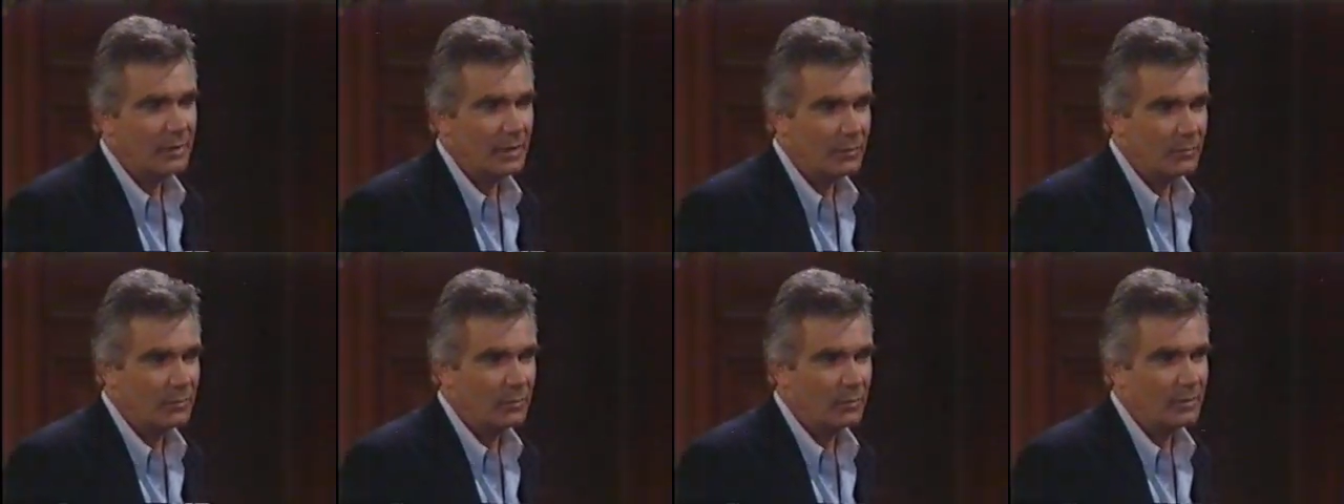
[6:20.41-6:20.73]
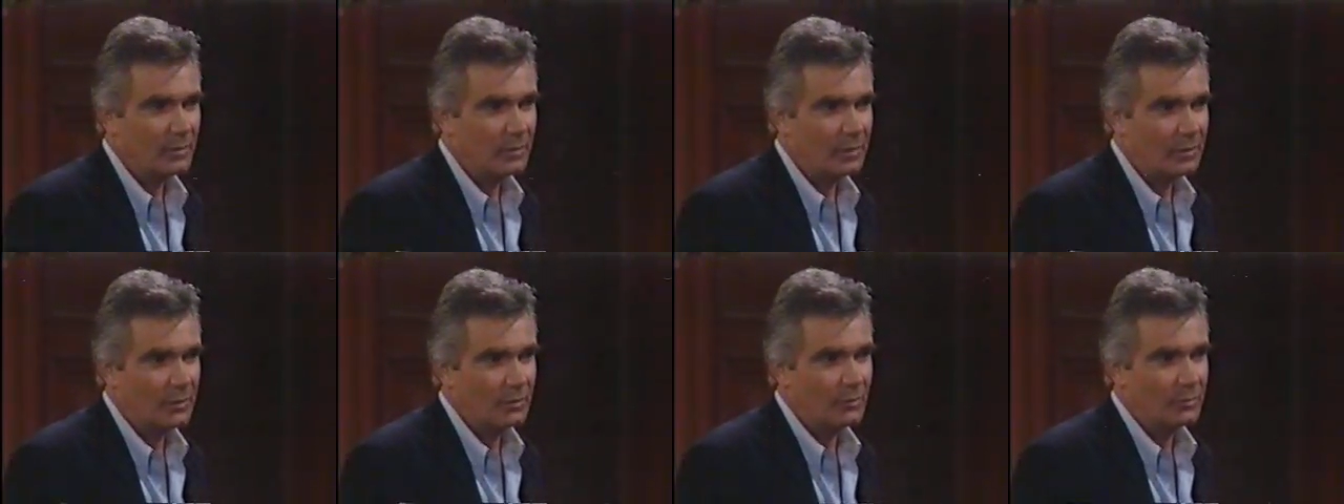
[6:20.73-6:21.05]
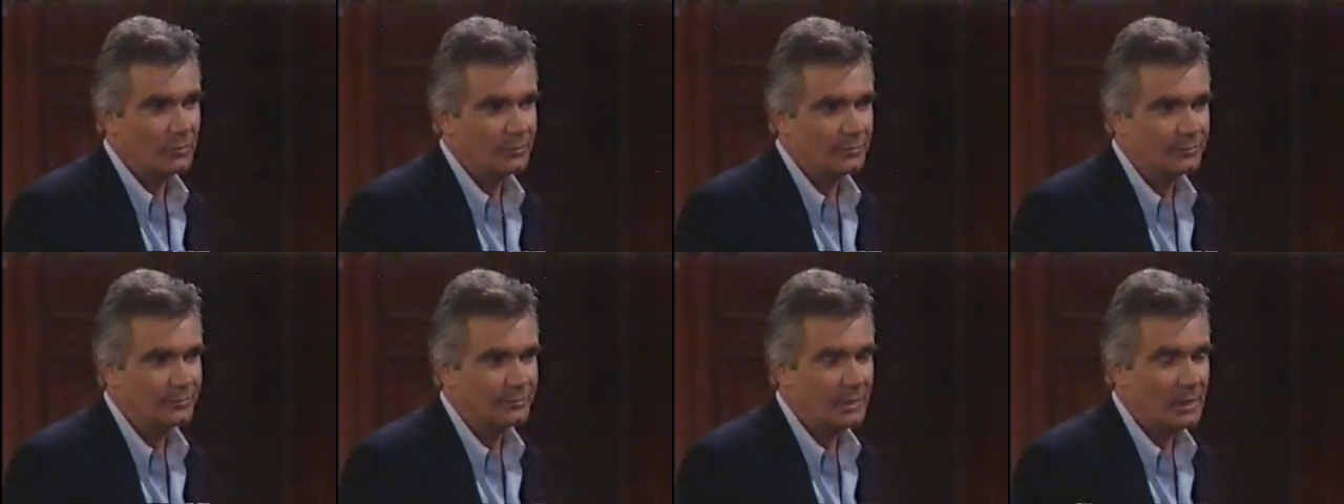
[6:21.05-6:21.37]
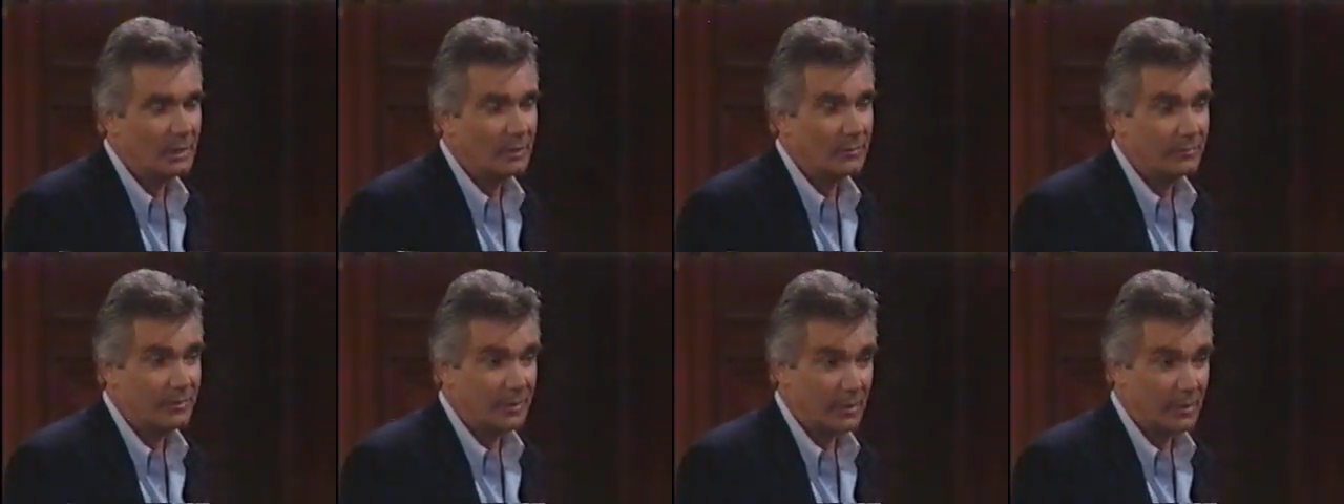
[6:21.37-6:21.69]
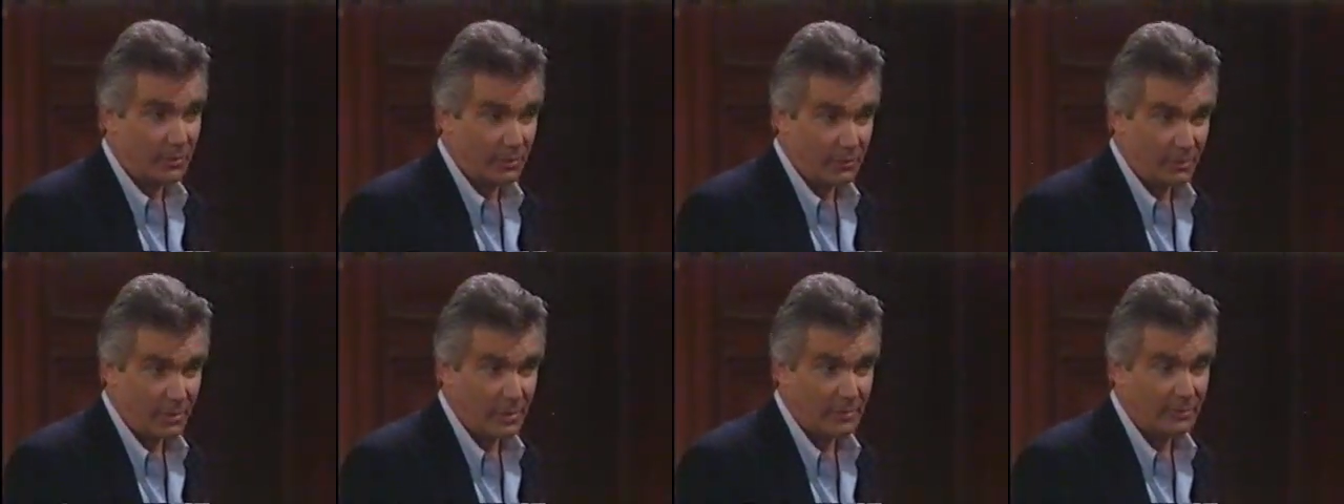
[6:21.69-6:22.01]
been with you. I'm
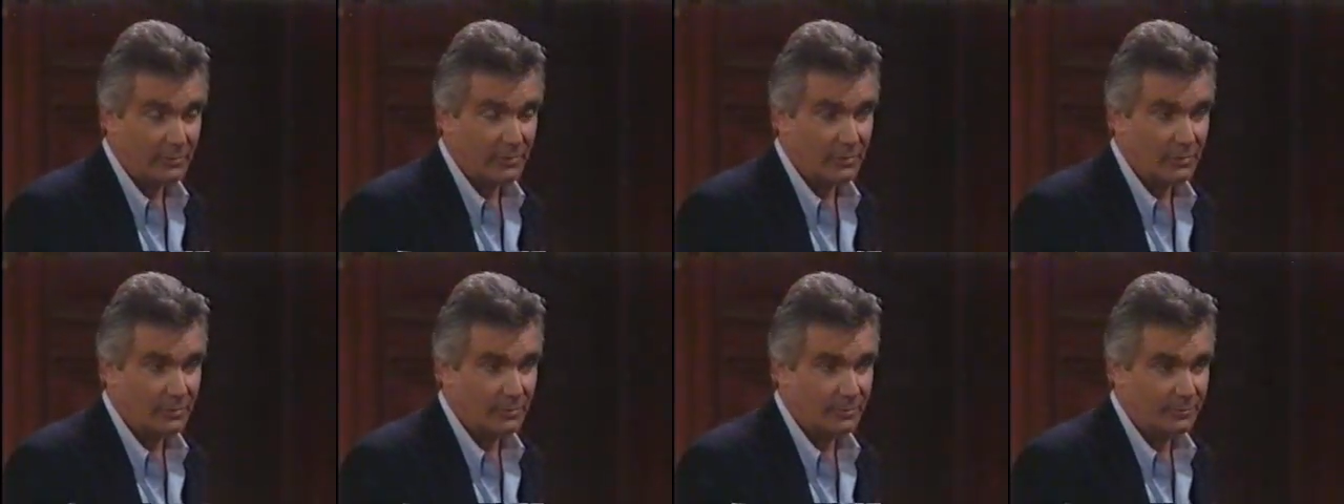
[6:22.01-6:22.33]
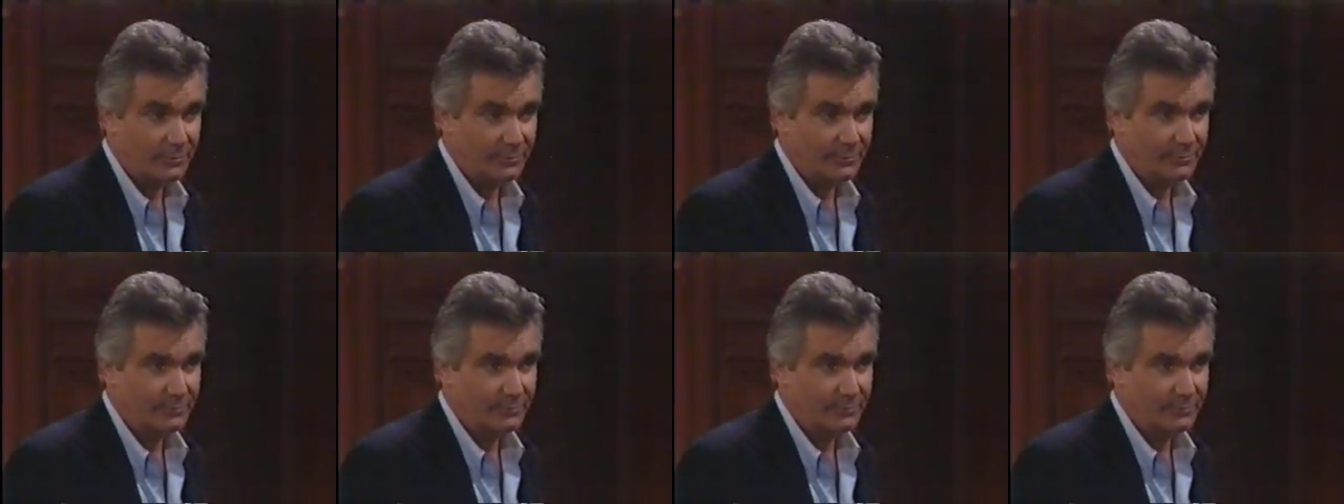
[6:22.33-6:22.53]
very grateful.